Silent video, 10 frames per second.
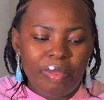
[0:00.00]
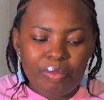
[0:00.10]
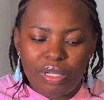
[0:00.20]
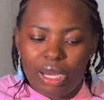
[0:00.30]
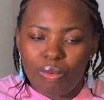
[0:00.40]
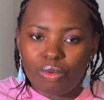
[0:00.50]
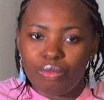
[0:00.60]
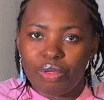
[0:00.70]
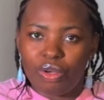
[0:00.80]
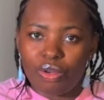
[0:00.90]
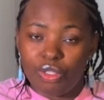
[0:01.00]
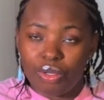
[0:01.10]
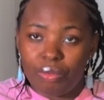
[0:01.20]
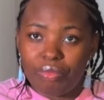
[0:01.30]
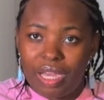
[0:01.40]
people that would be on
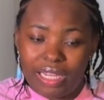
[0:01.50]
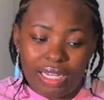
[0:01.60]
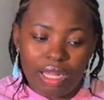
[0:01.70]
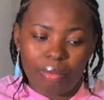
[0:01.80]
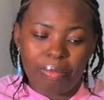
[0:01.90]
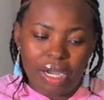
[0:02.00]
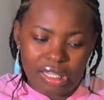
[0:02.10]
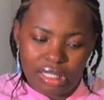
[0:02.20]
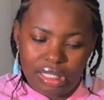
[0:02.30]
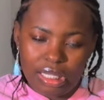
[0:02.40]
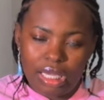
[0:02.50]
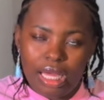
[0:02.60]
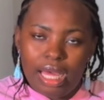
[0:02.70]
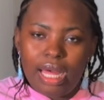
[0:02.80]
your bridal party.